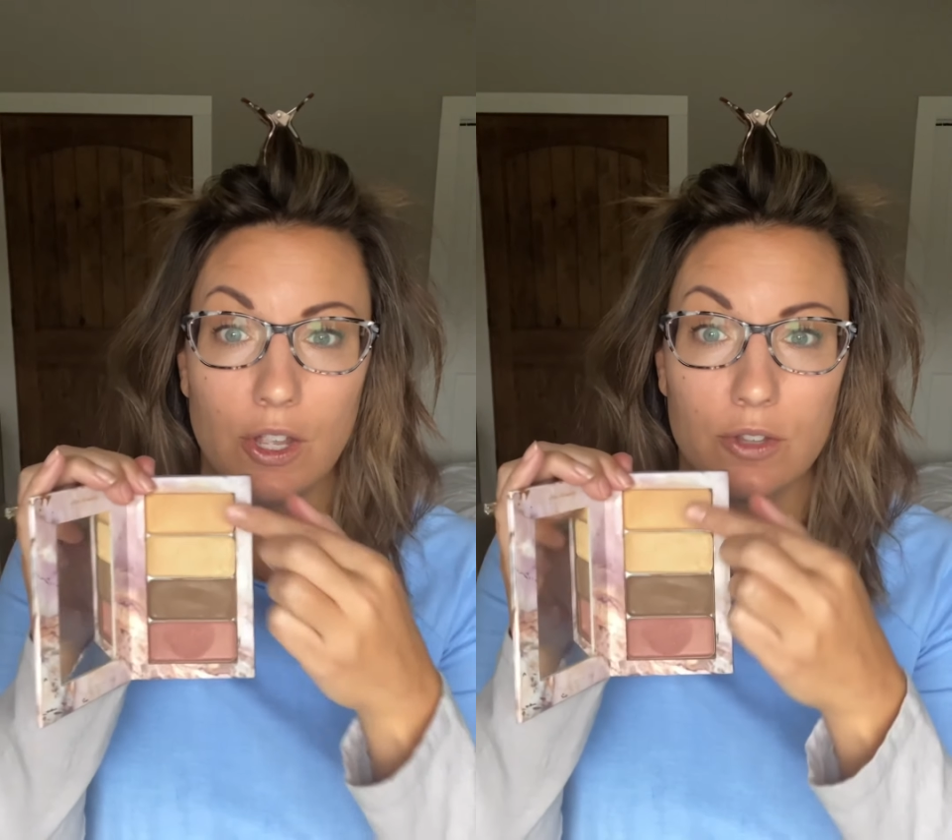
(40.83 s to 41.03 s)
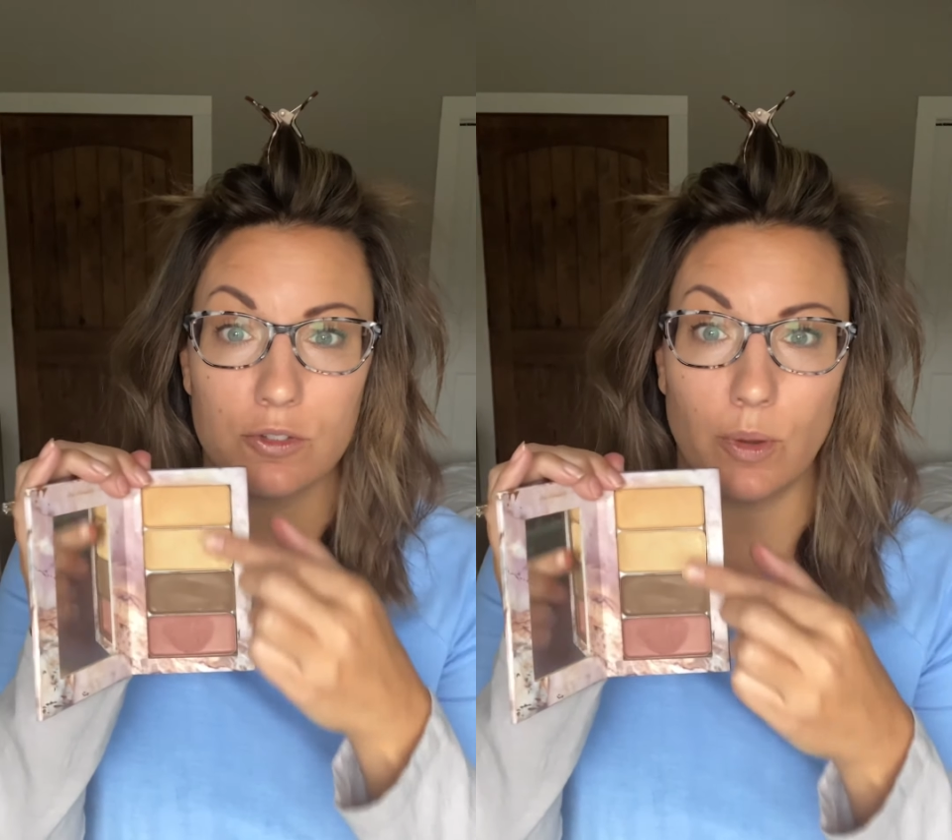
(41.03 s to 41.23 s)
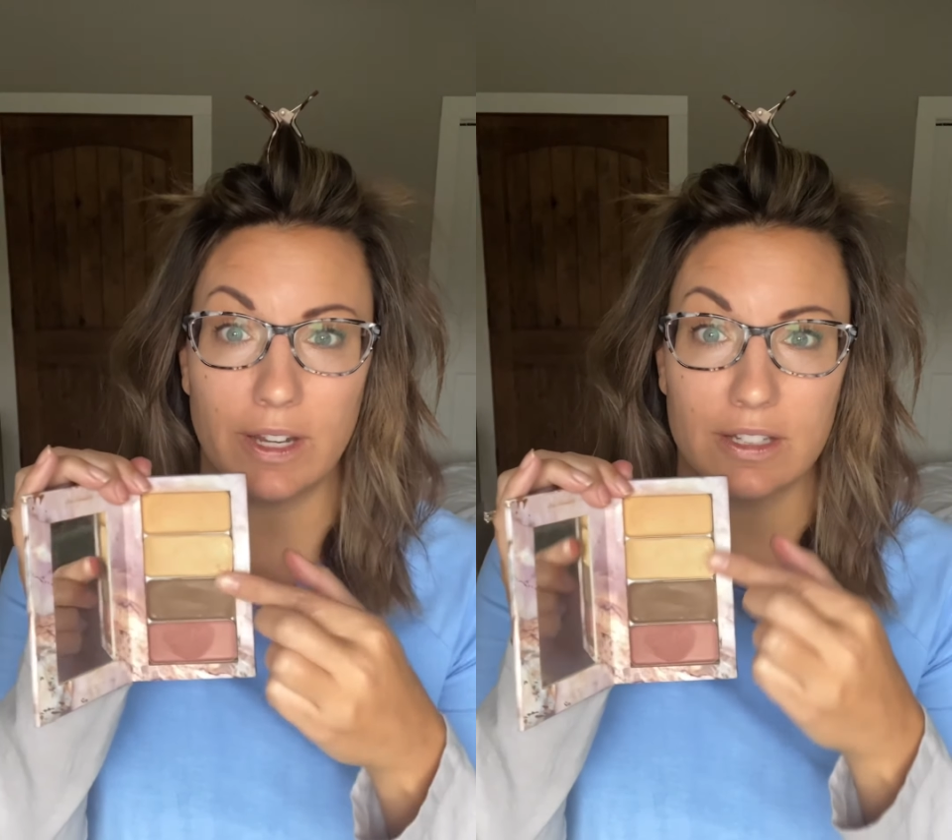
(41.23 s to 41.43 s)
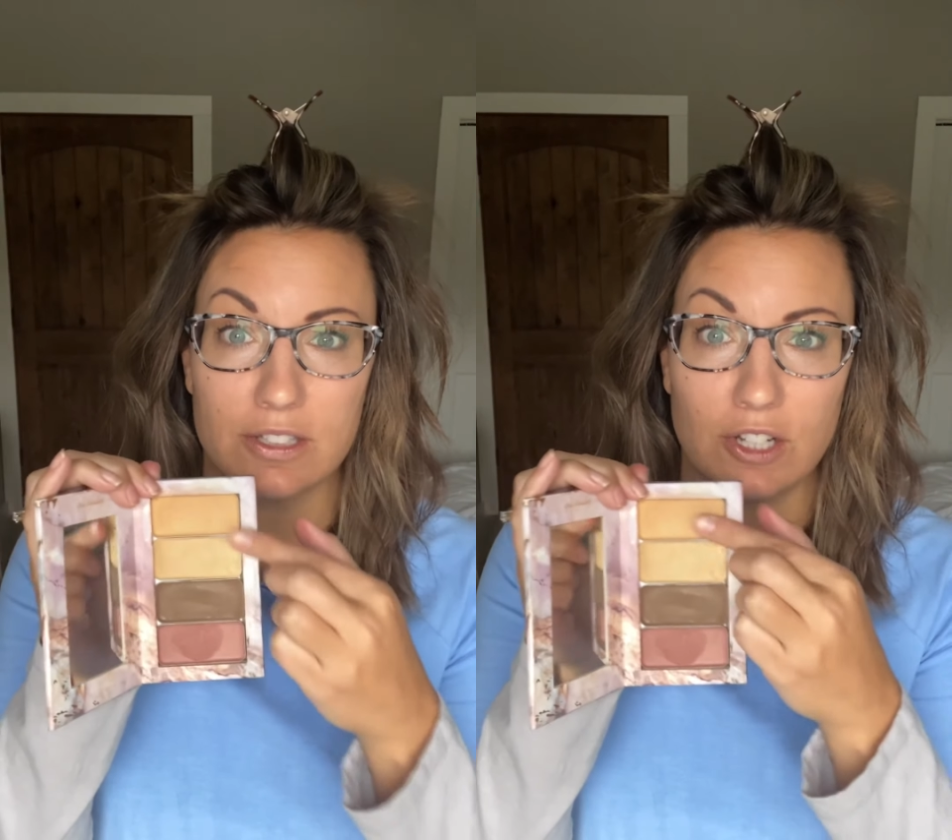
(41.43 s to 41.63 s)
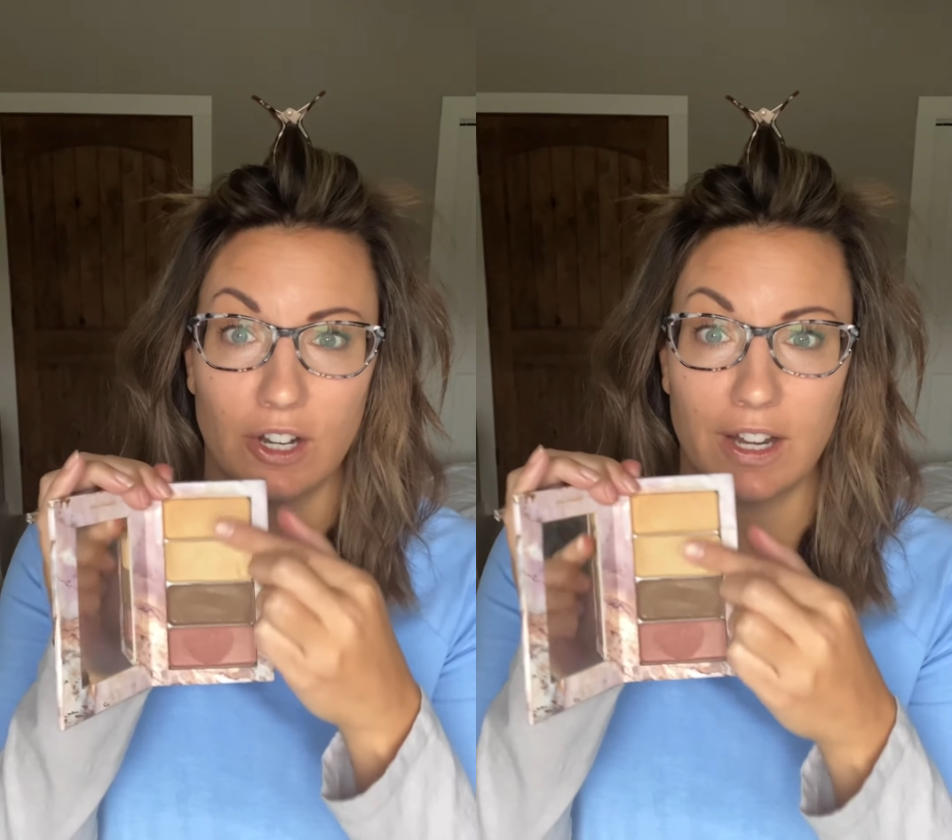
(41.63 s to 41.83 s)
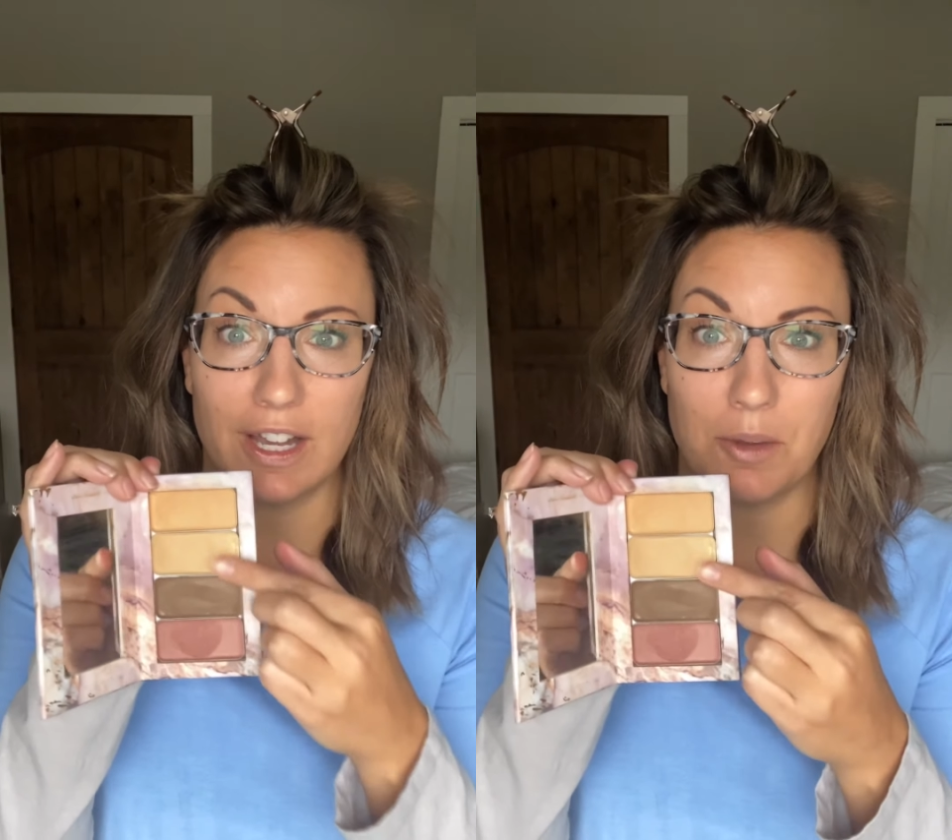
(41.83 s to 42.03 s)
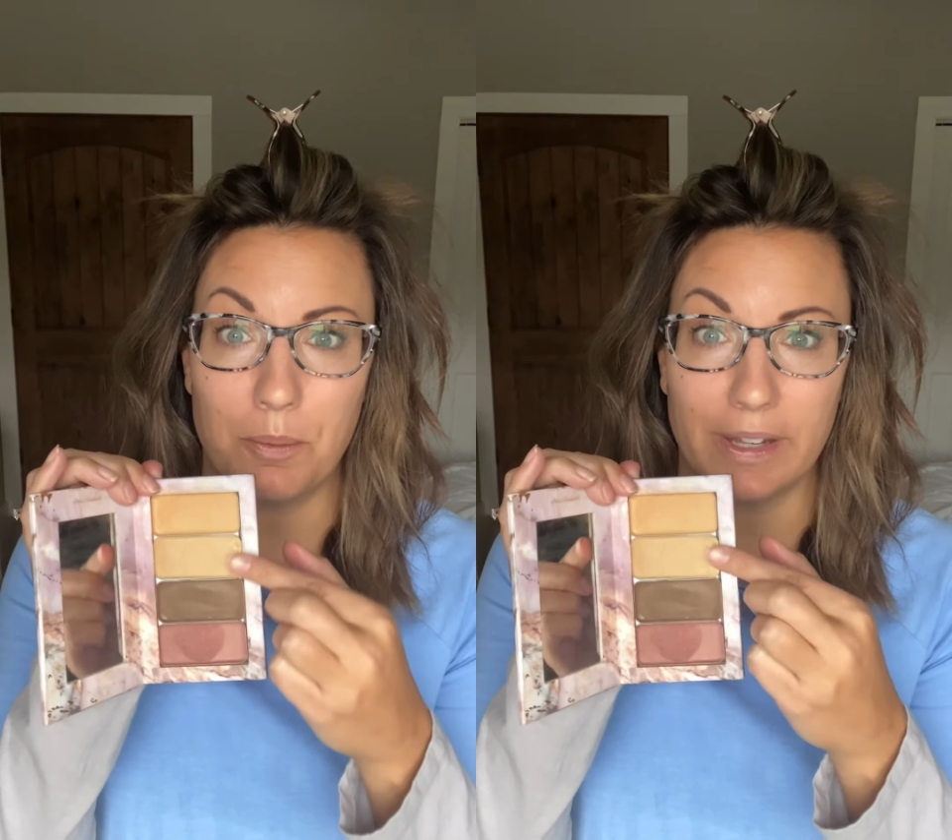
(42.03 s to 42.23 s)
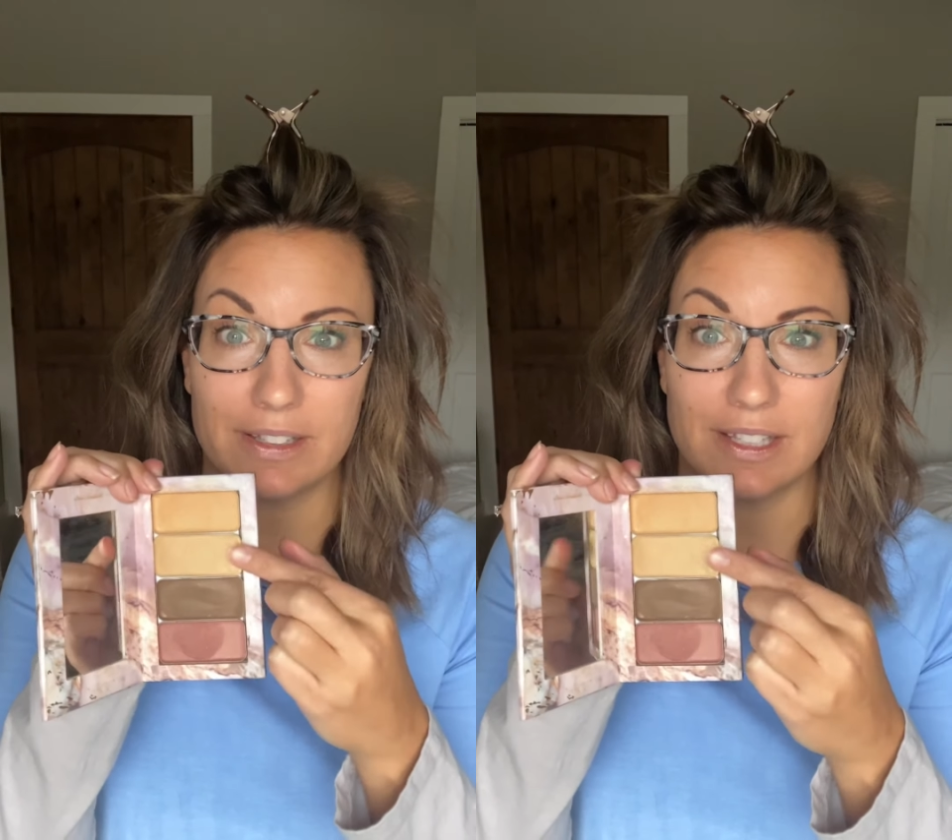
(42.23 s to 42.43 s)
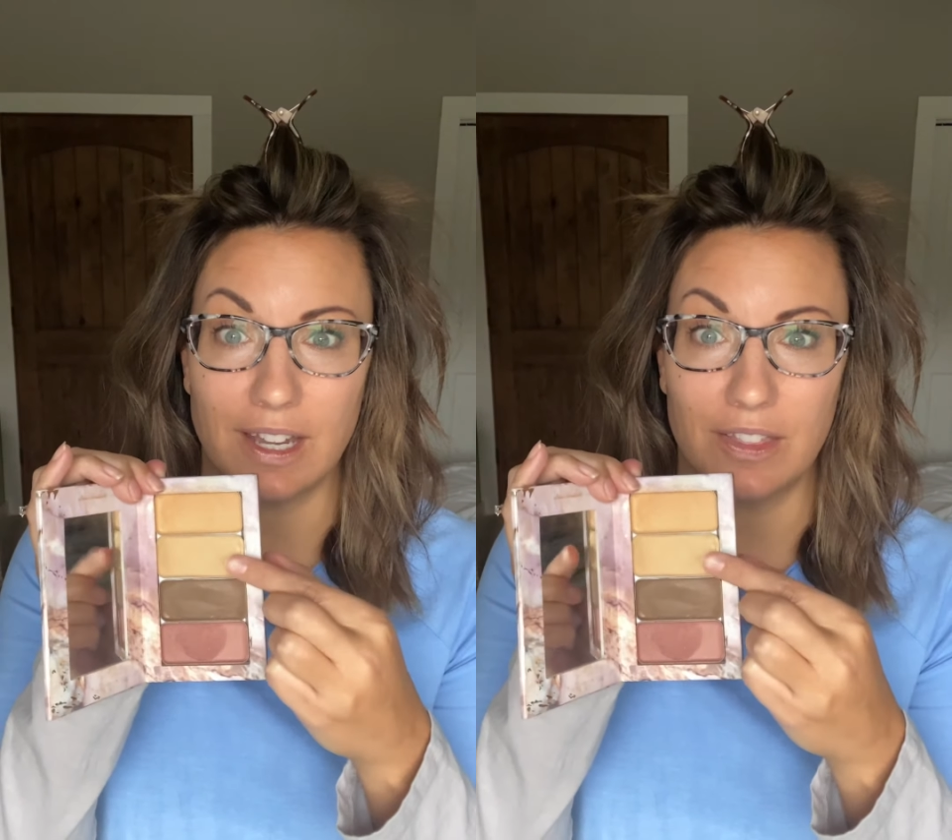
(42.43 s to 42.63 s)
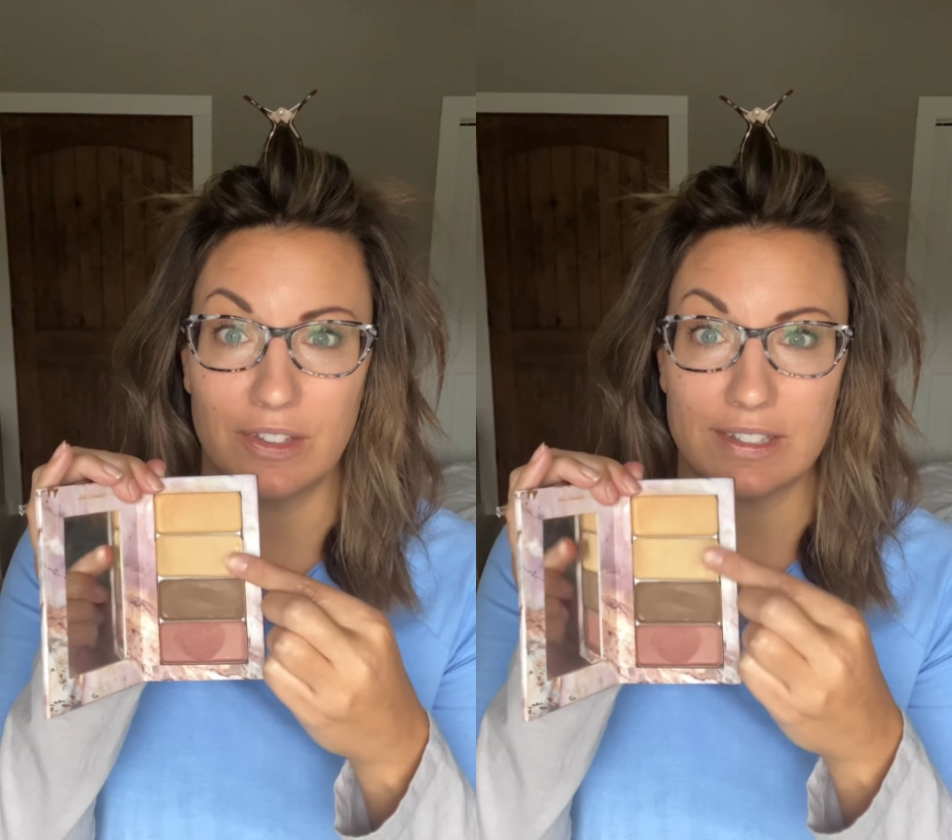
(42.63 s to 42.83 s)
so I can start kind of mixing
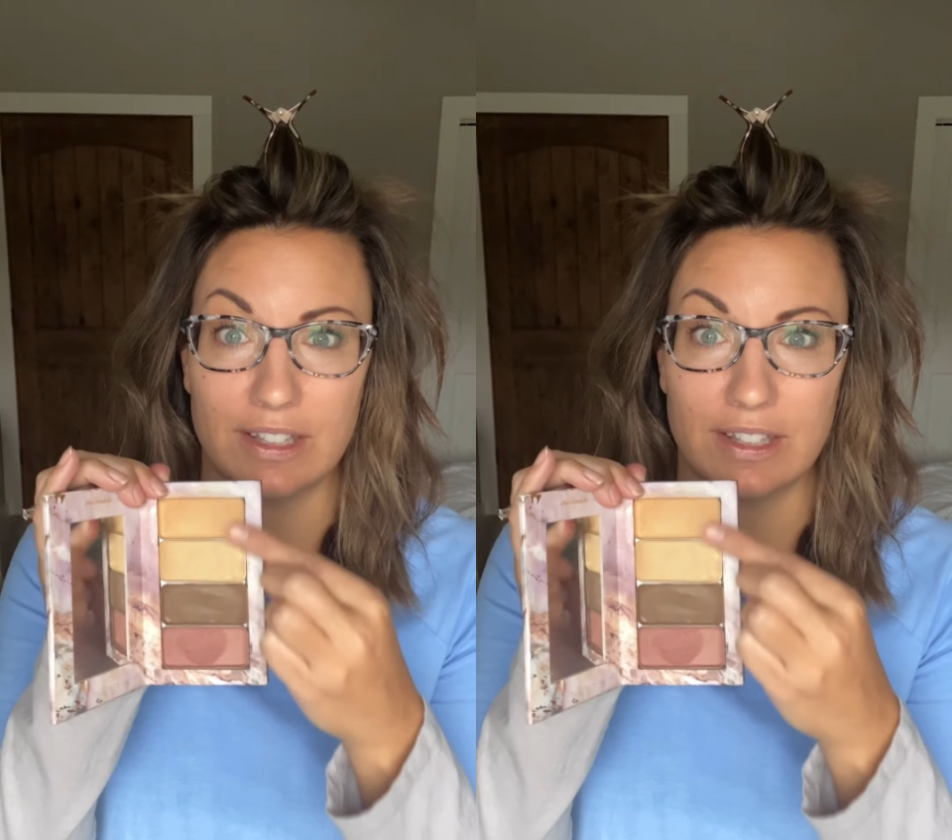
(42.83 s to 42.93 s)
in this